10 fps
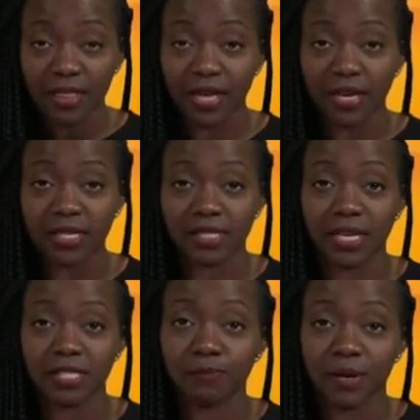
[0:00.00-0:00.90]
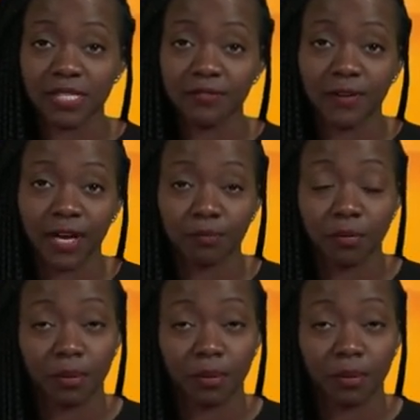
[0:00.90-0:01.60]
there is a specified